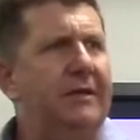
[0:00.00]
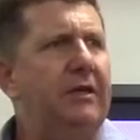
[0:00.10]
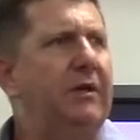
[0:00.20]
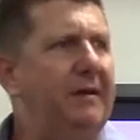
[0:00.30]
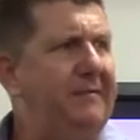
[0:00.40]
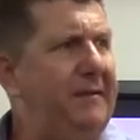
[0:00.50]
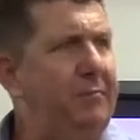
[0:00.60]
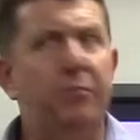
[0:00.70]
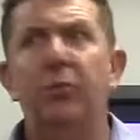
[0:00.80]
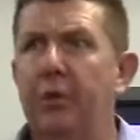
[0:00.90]
you have
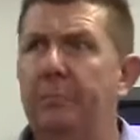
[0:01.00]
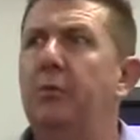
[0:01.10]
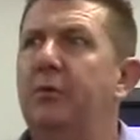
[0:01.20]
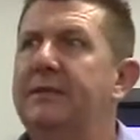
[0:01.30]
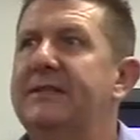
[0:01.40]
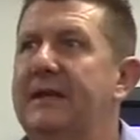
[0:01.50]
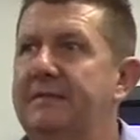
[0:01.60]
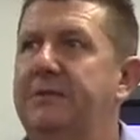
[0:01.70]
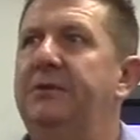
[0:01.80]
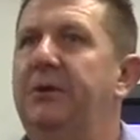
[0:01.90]
more important
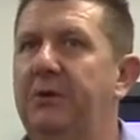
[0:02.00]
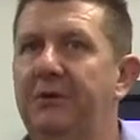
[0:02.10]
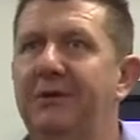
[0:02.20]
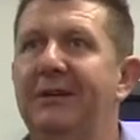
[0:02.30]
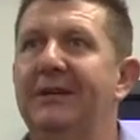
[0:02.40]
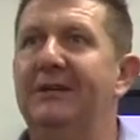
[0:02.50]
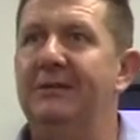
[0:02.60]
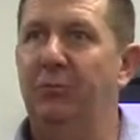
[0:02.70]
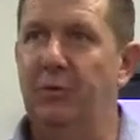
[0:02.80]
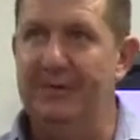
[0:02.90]
stuff to do,
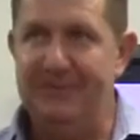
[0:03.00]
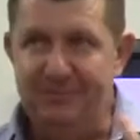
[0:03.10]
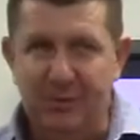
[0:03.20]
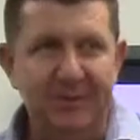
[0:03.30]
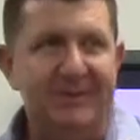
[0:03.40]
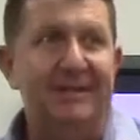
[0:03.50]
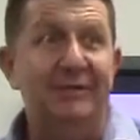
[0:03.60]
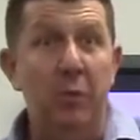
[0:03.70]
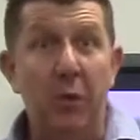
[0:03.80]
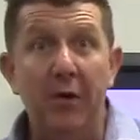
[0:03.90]
more important stuff
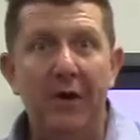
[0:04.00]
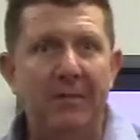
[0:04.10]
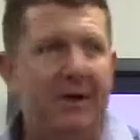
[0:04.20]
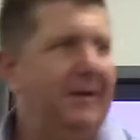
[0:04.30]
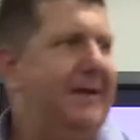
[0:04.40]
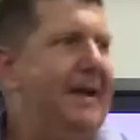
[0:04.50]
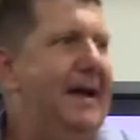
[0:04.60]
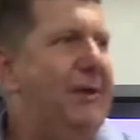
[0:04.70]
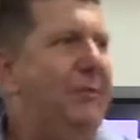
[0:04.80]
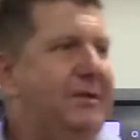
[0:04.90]
to worry about.
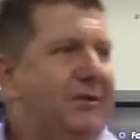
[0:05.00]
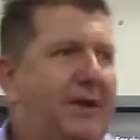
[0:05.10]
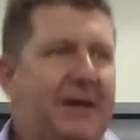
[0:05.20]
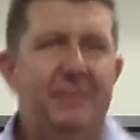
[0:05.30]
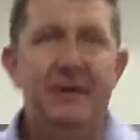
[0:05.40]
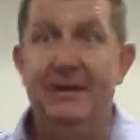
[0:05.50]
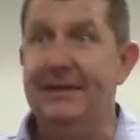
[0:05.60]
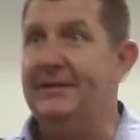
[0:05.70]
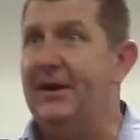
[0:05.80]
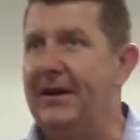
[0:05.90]
And what's great about
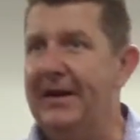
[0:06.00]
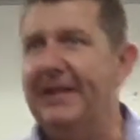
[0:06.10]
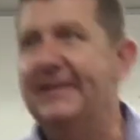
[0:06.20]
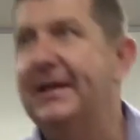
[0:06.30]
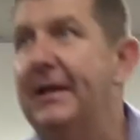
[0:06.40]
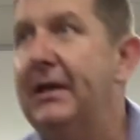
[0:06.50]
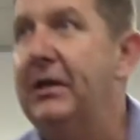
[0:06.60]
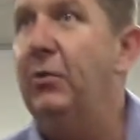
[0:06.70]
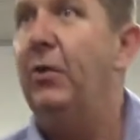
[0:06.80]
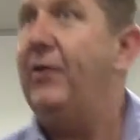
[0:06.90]
anxiety is
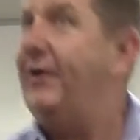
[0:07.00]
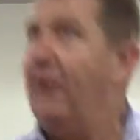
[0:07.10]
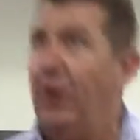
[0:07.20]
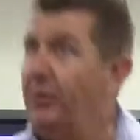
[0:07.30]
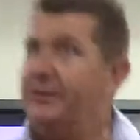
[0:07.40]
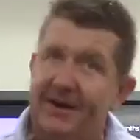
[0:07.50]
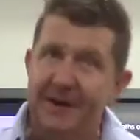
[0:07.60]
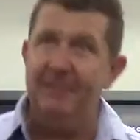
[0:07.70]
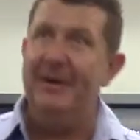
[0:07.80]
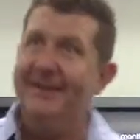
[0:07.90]
you worry the whole time.